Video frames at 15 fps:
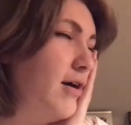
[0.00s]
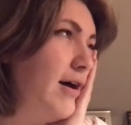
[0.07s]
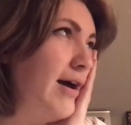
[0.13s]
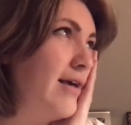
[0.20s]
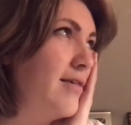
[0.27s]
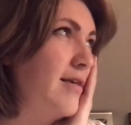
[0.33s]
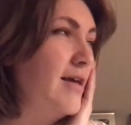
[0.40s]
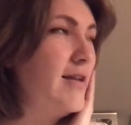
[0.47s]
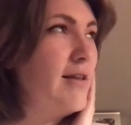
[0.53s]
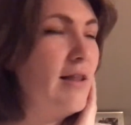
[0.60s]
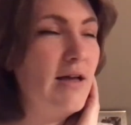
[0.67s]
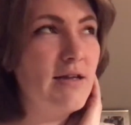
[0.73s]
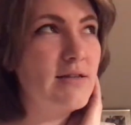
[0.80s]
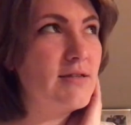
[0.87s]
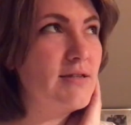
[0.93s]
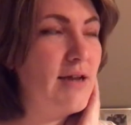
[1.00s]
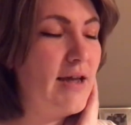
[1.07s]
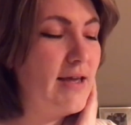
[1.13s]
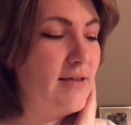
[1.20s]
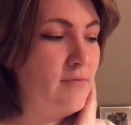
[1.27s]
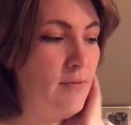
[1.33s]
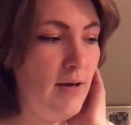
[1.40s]
I said it last night
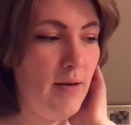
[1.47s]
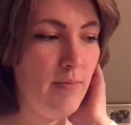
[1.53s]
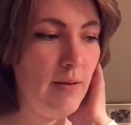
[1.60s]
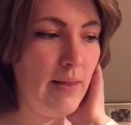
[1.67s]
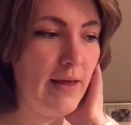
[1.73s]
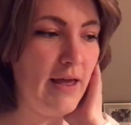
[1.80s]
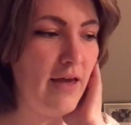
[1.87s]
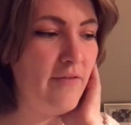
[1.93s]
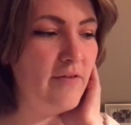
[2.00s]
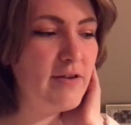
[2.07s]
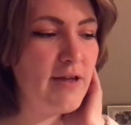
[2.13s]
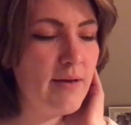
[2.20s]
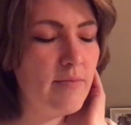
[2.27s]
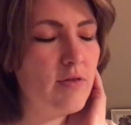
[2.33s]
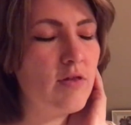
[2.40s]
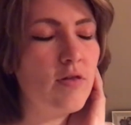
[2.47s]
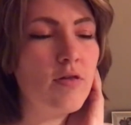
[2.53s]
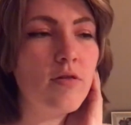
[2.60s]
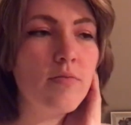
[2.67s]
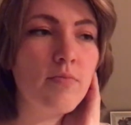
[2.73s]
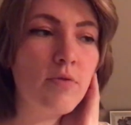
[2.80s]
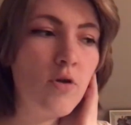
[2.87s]
as well, but like every time she's
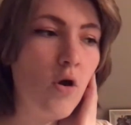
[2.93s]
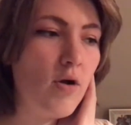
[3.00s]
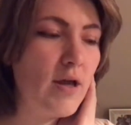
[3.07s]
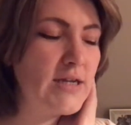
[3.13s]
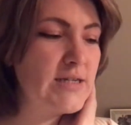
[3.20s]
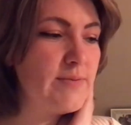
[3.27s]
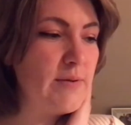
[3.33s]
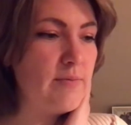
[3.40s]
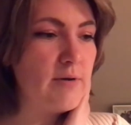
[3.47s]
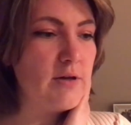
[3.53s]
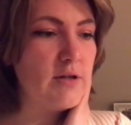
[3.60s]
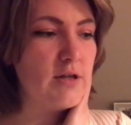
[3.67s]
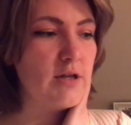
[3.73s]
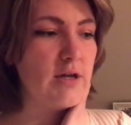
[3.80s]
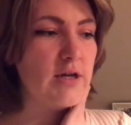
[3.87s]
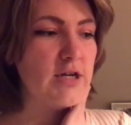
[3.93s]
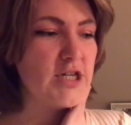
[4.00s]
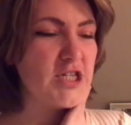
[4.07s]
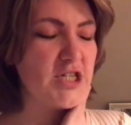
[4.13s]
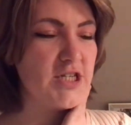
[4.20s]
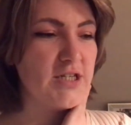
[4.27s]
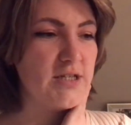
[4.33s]
talking to people,
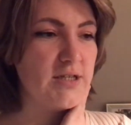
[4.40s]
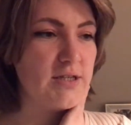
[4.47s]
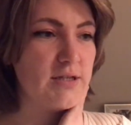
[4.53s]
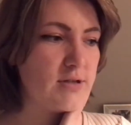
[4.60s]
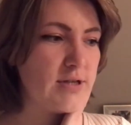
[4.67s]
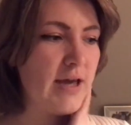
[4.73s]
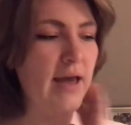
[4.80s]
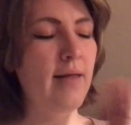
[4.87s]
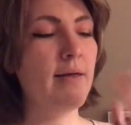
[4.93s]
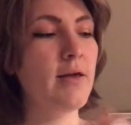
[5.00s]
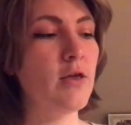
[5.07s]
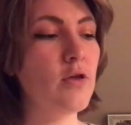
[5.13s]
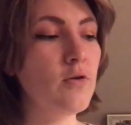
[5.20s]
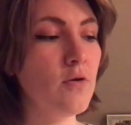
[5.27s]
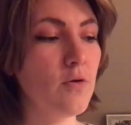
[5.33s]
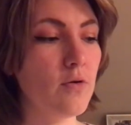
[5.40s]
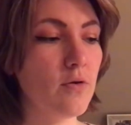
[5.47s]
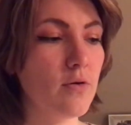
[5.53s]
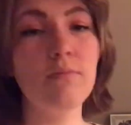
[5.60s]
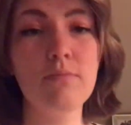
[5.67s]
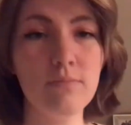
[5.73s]
she's telling you,